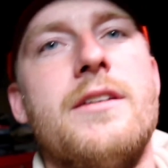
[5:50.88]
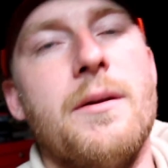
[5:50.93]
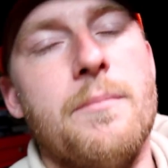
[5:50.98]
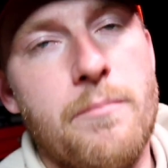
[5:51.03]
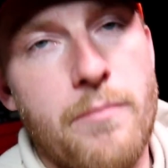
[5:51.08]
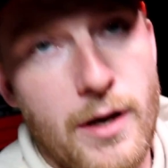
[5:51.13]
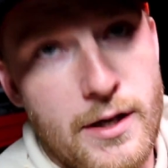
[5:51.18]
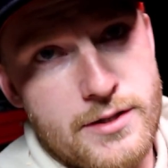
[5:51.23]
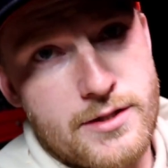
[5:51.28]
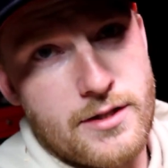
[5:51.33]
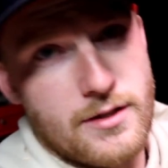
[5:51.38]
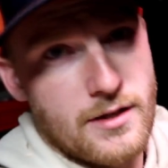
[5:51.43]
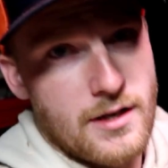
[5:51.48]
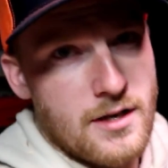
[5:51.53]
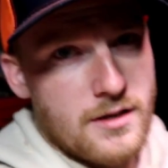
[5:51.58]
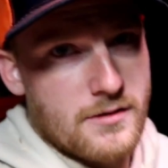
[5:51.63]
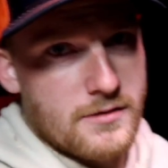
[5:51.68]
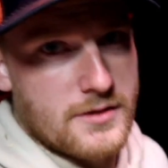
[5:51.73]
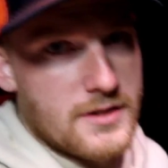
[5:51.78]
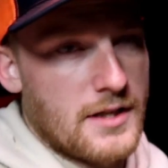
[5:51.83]
to bust your
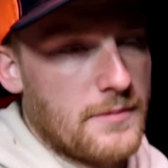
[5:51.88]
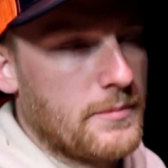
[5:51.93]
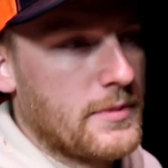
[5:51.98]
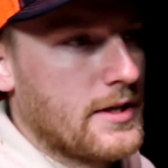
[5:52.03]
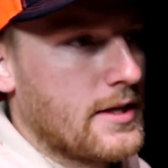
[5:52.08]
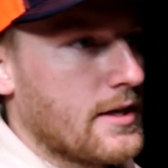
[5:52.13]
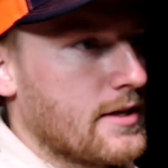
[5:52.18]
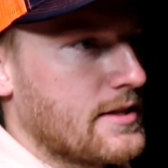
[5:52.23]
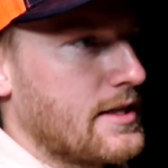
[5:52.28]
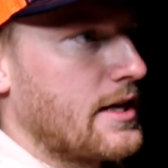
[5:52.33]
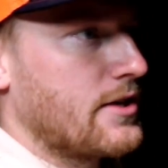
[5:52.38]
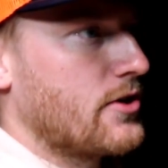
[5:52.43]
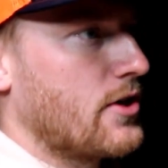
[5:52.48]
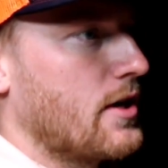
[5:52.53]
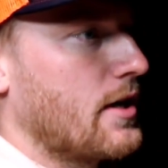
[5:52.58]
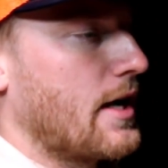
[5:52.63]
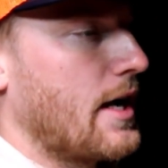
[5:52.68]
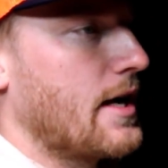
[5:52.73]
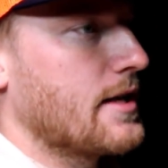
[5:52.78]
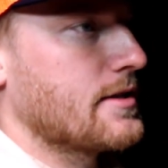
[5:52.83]
knuckles up, because that
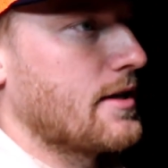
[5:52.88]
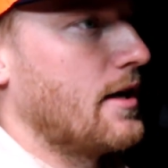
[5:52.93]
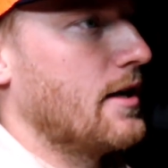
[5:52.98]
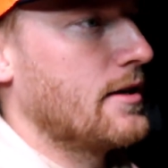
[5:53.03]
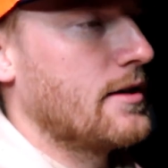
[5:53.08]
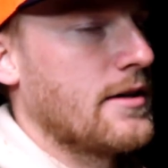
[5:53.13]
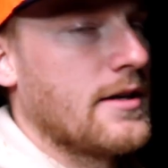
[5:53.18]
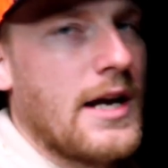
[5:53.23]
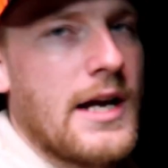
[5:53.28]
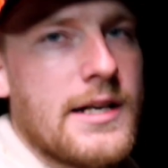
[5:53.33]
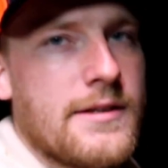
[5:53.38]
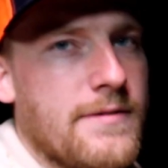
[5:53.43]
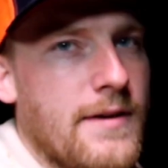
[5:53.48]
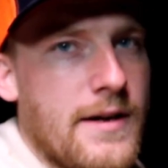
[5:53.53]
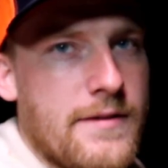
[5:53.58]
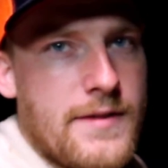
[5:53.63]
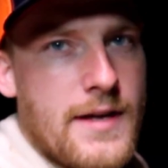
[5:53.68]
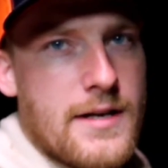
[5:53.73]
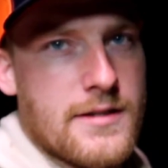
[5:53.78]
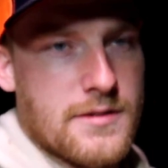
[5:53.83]
truck has
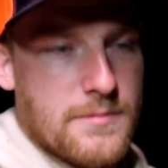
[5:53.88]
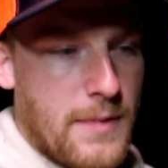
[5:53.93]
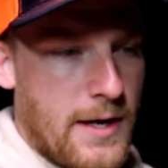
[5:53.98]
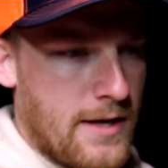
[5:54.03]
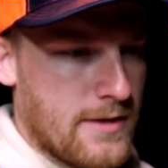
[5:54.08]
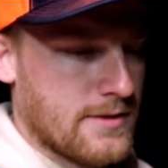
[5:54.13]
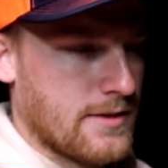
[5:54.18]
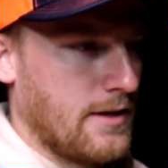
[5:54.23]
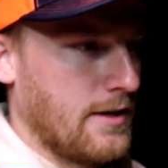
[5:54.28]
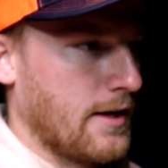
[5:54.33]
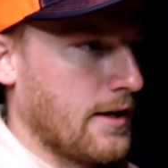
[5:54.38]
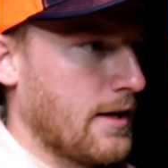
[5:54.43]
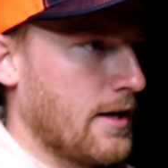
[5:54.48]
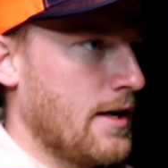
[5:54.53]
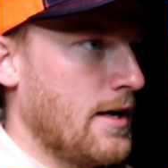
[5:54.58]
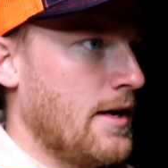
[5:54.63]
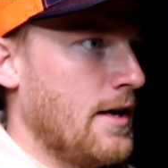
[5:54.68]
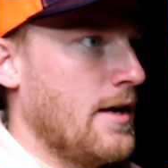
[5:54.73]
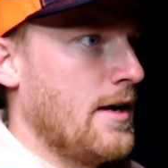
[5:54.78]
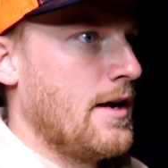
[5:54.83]
195,000 miles on it.
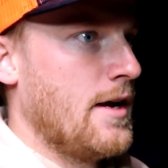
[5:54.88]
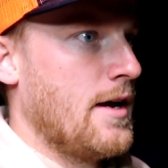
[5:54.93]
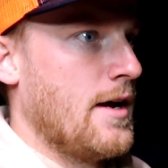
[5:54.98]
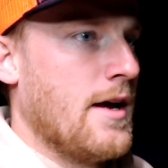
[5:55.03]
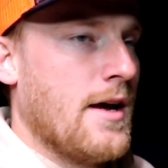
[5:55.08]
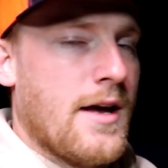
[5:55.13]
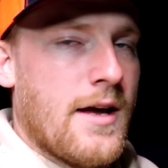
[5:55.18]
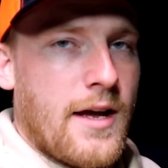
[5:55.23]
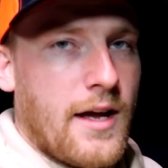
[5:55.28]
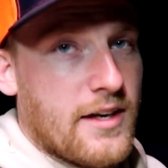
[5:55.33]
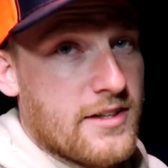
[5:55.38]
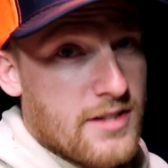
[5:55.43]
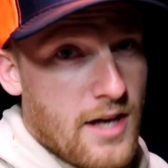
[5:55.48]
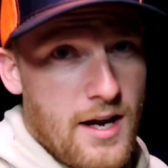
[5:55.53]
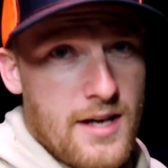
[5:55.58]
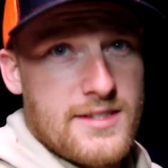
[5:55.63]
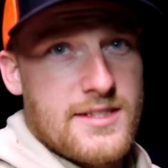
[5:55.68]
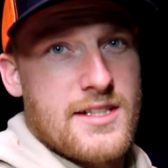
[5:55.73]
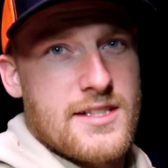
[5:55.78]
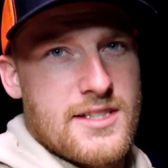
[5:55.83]

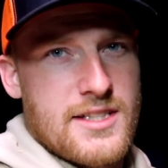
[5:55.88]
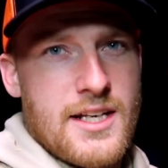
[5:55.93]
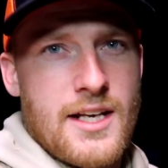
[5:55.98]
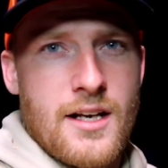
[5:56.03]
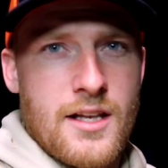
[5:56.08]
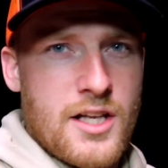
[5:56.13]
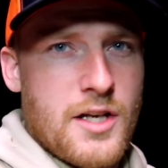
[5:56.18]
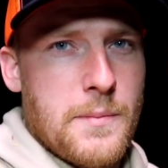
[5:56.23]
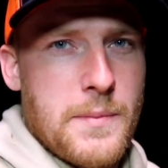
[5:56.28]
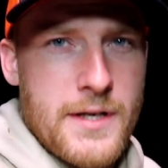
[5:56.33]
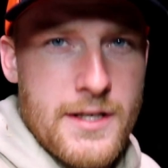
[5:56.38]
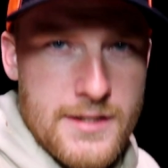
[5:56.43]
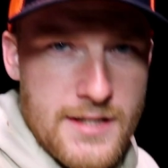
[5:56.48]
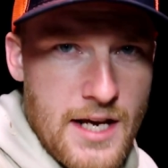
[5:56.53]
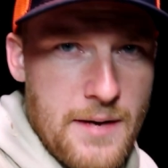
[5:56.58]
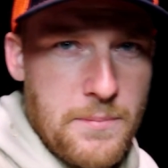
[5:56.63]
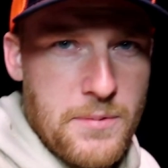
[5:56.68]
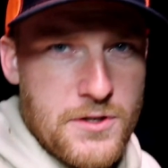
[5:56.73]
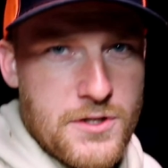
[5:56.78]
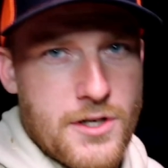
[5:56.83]
Exhaust has seen a little bit of
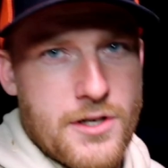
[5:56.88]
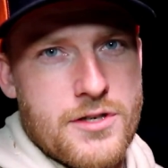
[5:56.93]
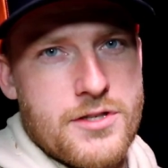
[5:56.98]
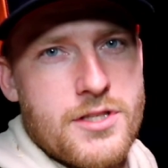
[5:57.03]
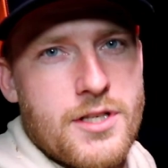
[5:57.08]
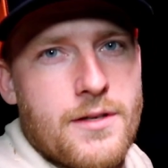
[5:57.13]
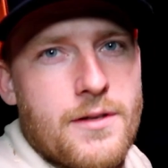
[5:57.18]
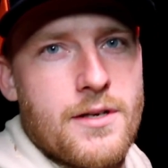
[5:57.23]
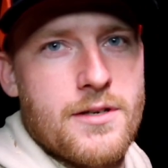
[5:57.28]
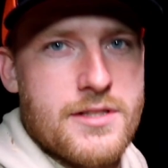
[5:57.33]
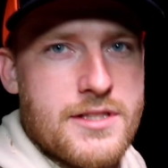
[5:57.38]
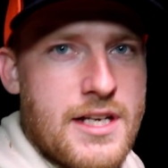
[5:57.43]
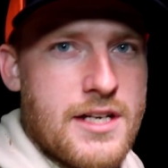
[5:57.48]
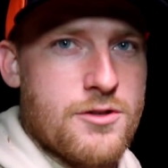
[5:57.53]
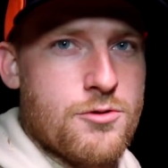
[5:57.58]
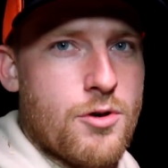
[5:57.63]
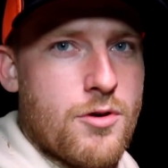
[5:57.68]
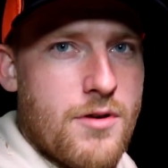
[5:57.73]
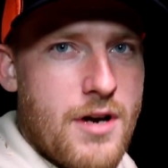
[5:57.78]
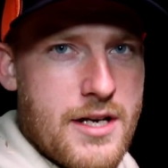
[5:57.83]
temperature, so those
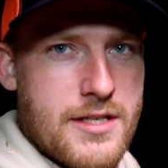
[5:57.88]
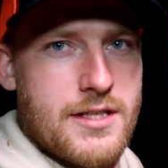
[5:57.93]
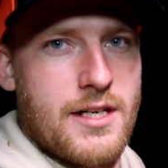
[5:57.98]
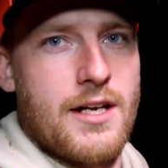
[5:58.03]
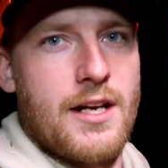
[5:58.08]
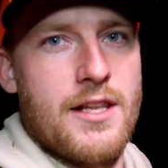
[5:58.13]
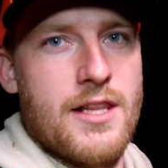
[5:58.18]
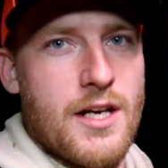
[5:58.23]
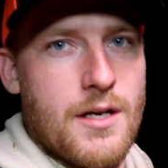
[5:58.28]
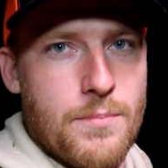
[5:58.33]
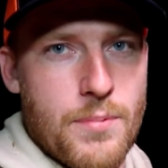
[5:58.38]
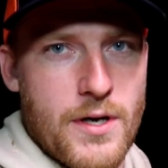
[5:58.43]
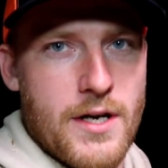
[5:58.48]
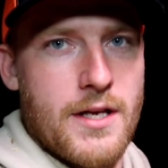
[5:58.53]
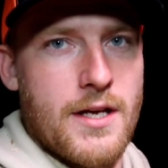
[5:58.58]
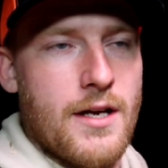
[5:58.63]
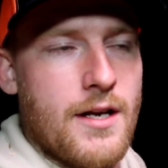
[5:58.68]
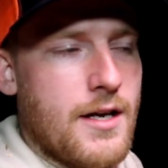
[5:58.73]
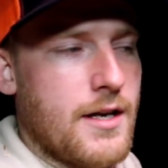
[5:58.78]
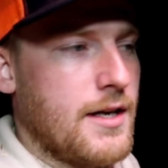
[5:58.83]
things were rusted in there
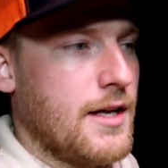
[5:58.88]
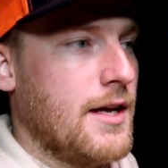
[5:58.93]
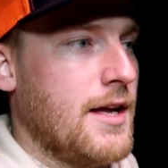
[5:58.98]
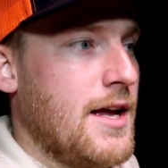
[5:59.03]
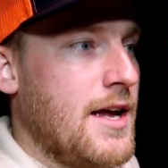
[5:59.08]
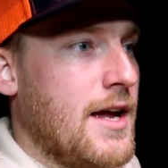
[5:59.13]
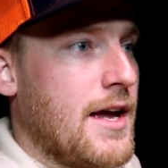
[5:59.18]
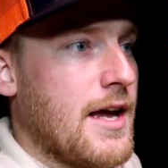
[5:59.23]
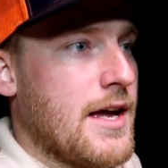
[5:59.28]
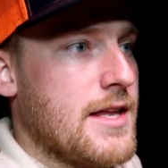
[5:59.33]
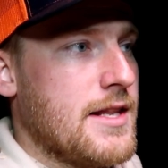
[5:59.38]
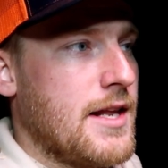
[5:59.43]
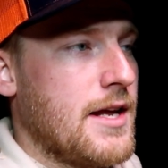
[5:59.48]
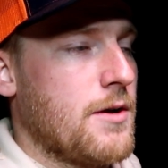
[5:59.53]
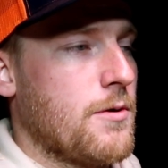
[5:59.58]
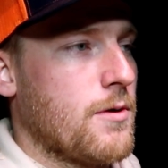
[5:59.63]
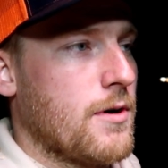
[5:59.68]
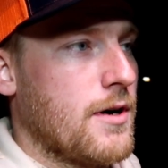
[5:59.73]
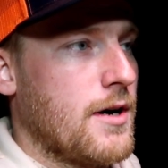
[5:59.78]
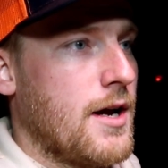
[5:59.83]
pretty good, and
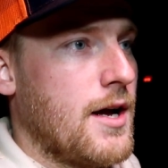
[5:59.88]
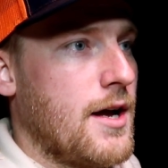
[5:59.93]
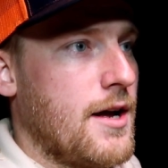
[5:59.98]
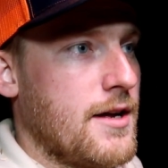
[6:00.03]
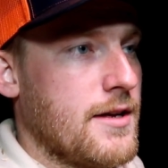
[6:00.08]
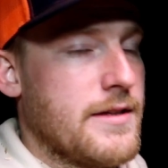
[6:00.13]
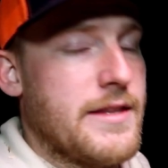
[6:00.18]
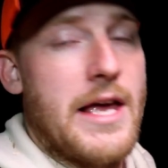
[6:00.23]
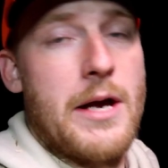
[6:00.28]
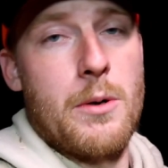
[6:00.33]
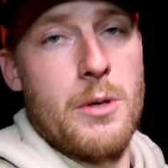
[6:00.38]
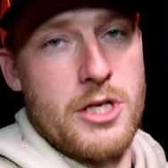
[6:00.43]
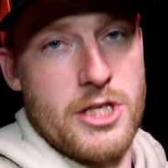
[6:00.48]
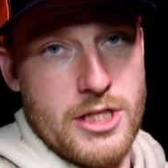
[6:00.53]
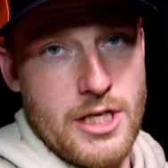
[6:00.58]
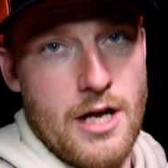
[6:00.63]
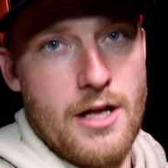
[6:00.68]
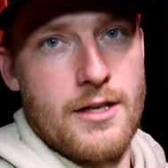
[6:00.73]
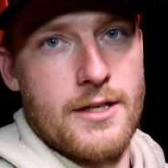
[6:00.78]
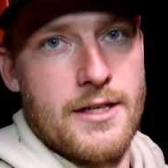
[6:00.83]
they were
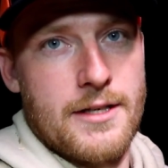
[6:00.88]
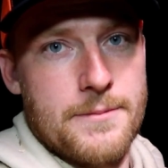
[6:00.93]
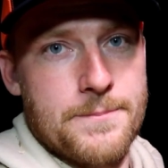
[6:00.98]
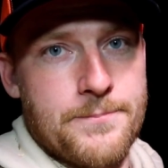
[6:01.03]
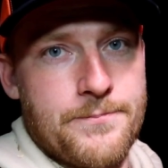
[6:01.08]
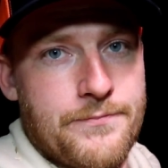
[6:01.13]
solid.